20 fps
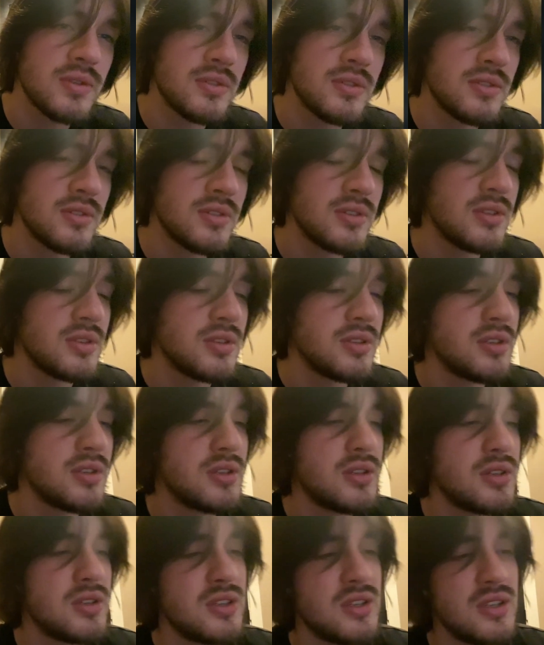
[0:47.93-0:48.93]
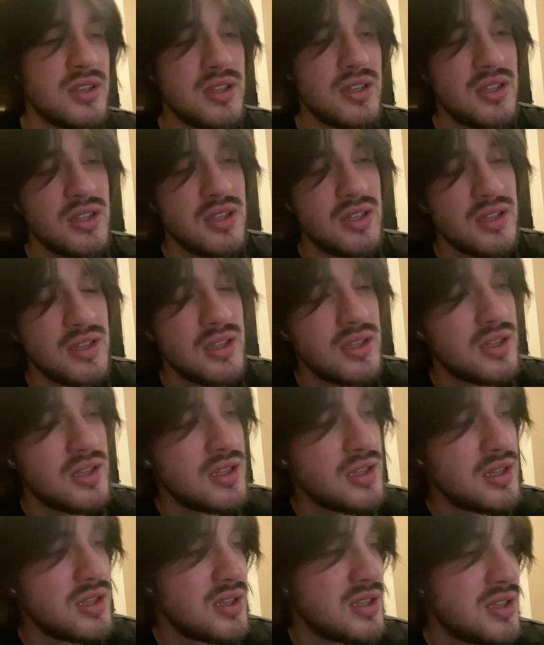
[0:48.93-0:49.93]

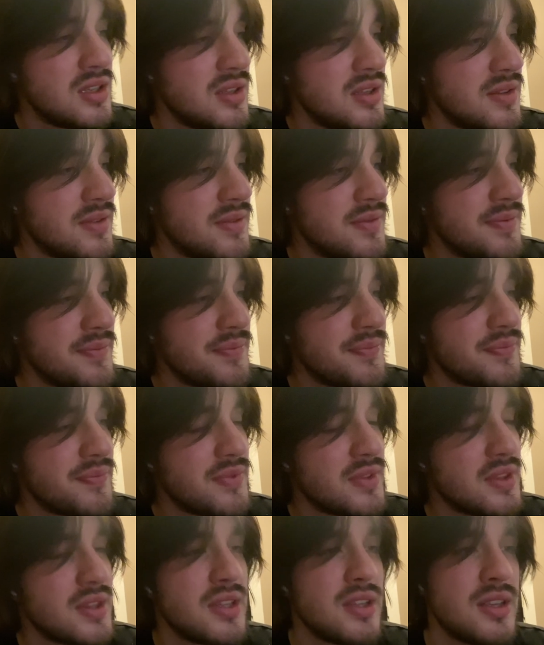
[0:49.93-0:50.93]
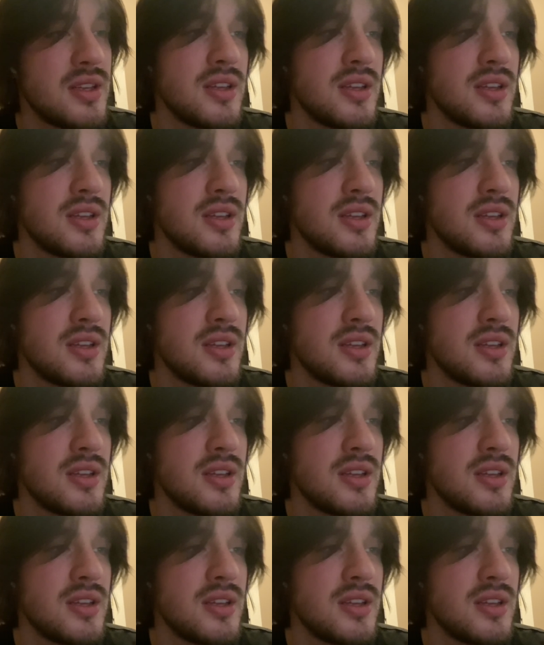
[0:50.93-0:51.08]
Nobody speaks.